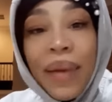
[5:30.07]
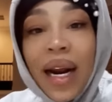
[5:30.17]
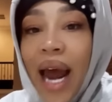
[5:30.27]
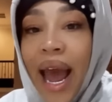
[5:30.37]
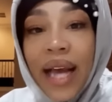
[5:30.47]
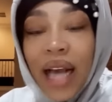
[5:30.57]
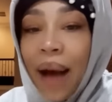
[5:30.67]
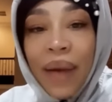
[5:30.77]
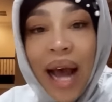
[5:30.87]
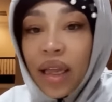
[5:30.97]
to me.
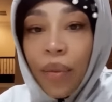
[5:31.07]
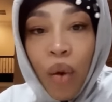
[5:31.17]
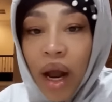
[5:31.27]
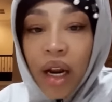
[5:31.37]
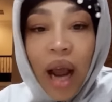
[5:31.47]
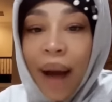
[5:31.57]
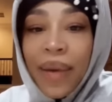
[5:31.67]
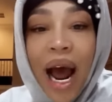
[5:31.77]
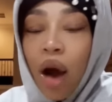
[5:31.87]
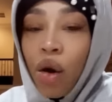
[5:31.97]
Listen to me. I'm lit.
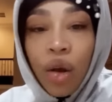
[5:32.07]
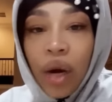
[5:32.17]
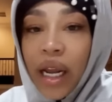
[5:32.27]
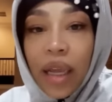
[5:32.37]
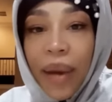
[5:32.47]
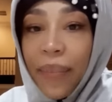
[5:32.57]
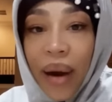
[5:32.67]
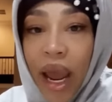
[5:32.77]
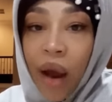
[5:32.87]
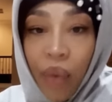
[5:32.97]
Listen to me,
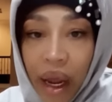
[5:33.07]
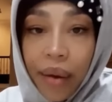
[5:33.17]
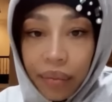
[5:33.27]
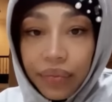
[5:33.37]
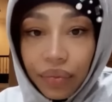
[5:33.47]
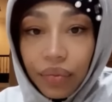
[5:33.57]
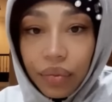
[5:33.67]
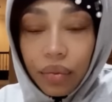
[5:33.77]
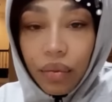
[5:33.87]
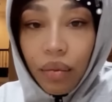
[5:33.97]
Dom. Listen to me.
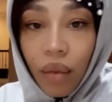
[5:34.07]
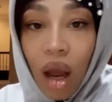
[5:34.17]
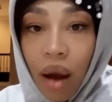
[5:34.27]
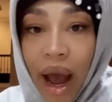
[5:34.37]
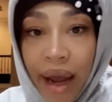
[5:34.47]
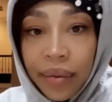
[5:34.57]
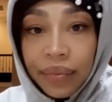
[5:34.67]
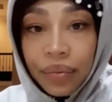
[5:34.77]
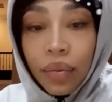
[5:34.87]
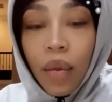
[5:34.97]
Okay. I
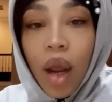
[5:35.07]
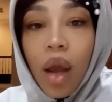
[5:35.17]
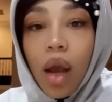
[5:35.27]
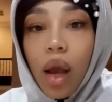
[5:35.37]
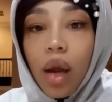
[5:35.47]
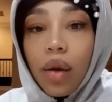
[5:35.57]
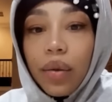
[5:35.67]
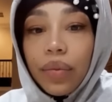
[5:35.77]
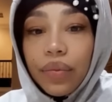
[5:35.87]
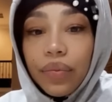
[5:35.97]
promise you. Listen to
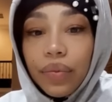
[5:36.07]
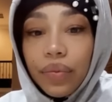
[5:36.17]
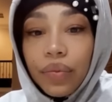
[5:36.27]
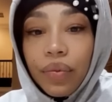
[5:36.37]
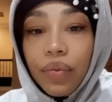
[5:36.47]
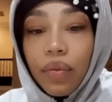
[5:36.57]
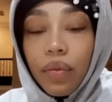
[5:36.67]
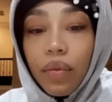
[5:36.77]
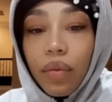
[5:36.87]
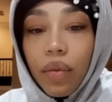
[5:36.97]
me. If you
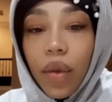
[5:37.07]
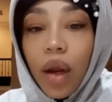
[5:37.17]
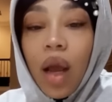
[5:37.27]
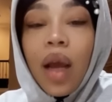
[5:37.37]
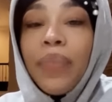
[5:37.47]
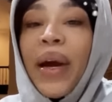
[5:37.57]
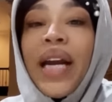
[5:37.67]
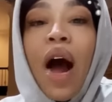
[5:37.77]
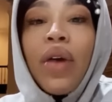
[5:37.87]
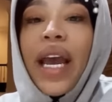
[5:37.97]
know, if I just came
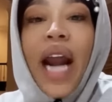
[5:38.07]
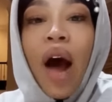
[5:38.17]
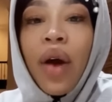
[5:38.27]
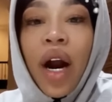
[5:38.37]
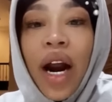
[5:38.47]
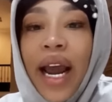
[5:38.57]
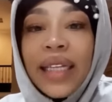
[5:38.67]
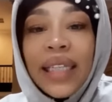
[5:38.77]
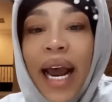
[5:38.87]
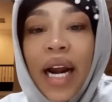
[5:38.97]
out and said that, and
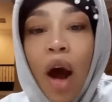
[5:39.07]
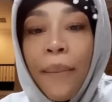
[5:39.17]
say no